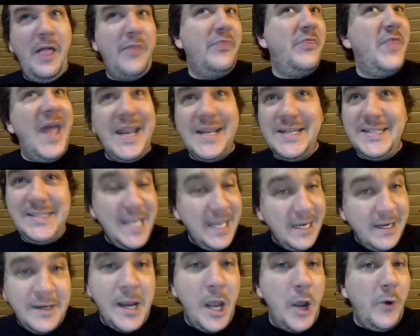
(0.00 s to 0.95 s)
that
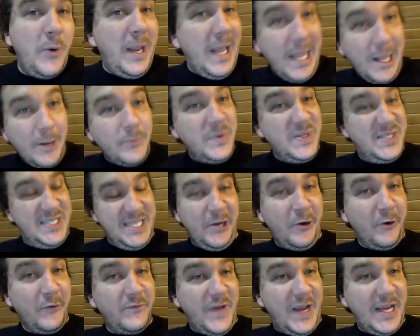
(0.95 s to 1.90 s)
didn't know it was
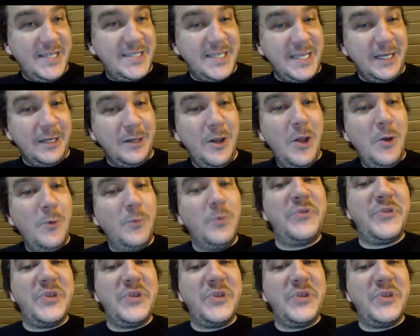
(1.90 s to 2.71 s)
interfacing with a